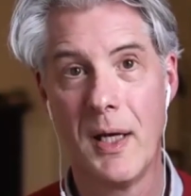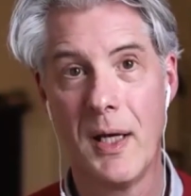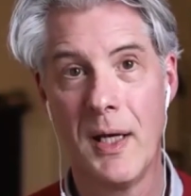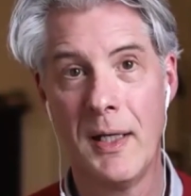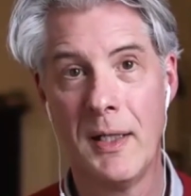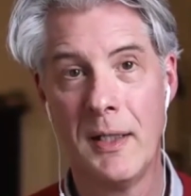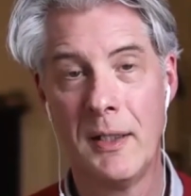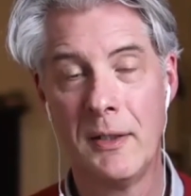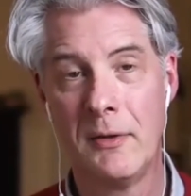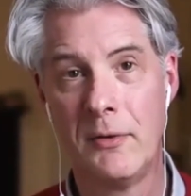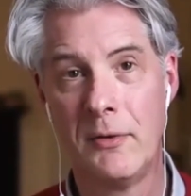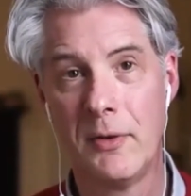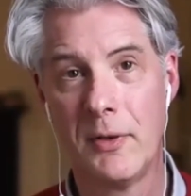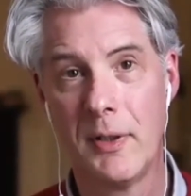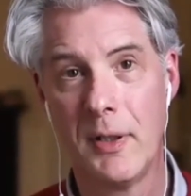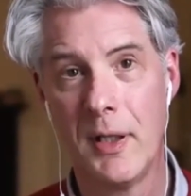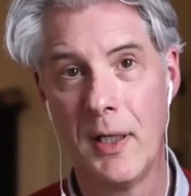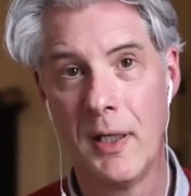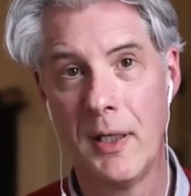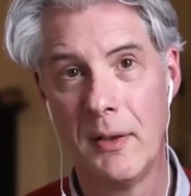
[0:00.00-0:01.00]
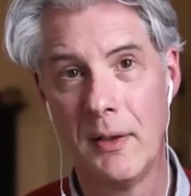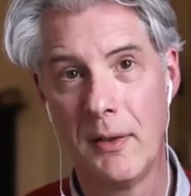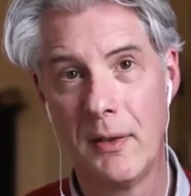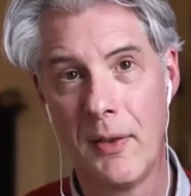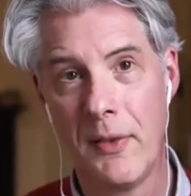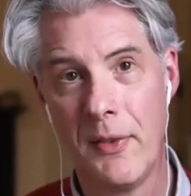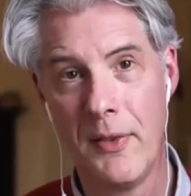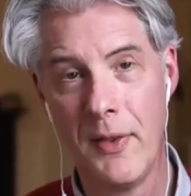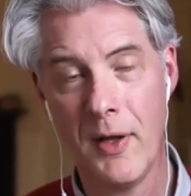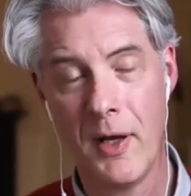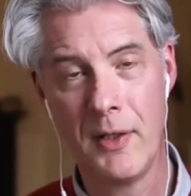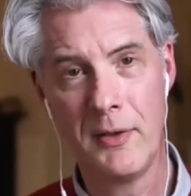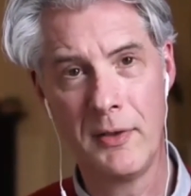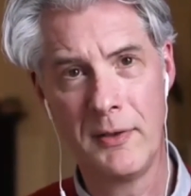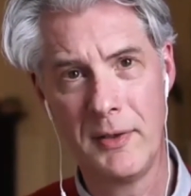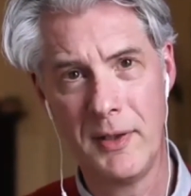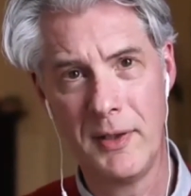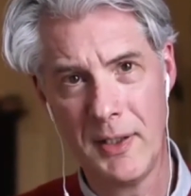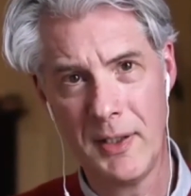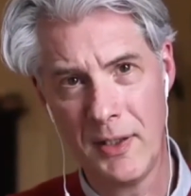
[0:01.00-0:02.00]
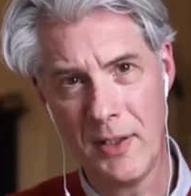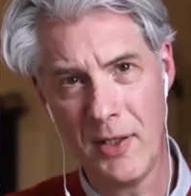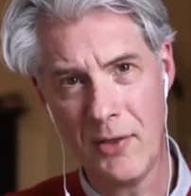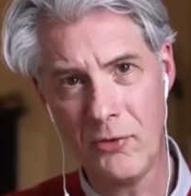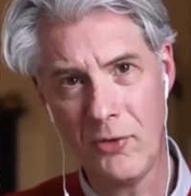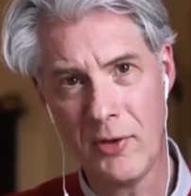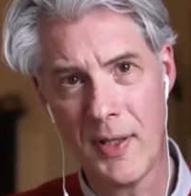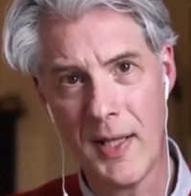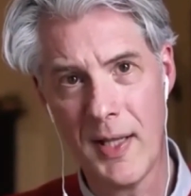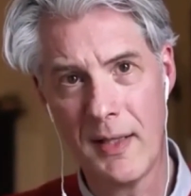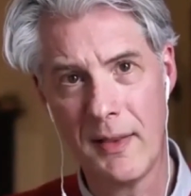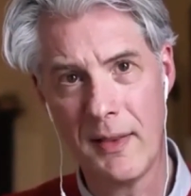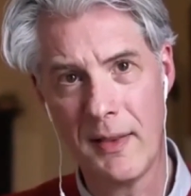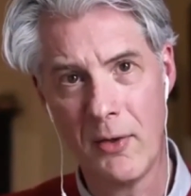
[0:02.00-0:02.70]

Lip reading: And in addition to that,